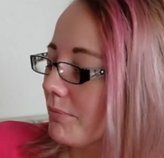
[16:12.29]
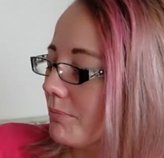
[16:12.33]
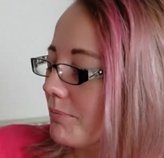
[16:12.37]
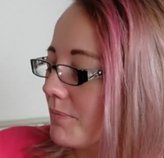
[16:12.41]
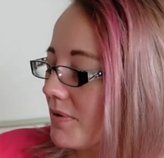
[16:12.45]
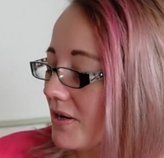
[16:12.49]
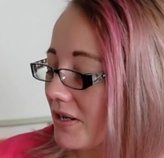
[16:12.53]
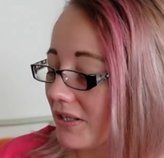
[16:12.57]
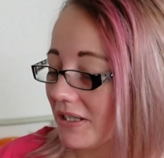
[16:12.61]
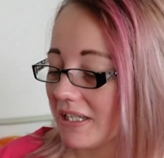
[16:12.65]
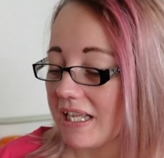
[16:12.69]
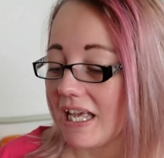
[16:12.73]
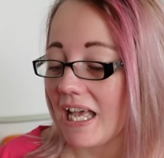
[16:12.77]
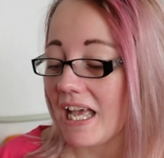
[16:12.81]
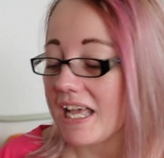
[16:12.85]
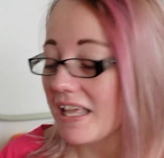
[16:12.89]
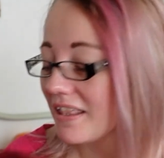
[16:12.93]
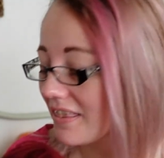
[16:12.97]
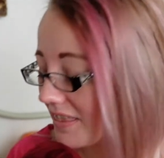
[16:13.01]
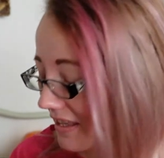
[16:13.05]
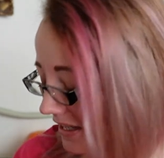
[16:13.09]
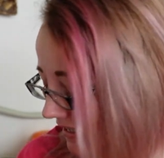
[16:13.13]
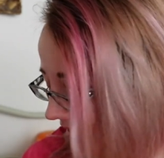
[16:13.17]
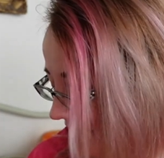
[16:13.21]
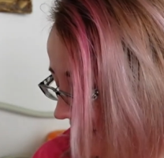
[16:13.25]
But I
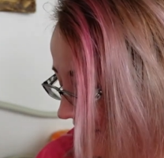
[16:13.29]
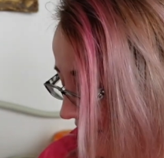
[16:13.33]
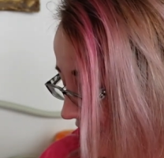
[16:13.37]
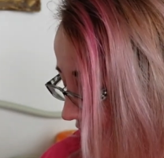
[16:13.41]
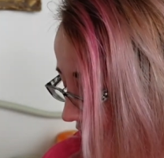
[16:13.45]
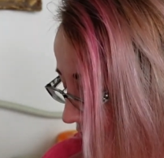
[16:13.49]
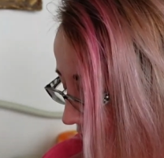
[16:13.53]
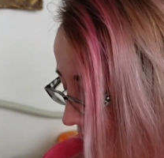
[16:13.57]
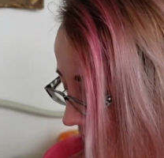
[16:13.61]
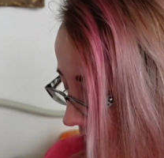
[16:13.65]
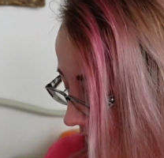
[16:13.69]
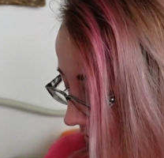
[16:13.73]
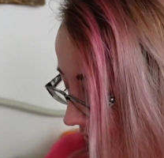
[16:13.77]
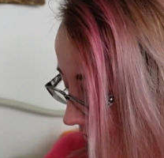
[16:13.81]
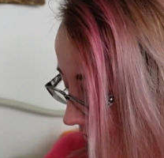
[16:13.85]
think these two are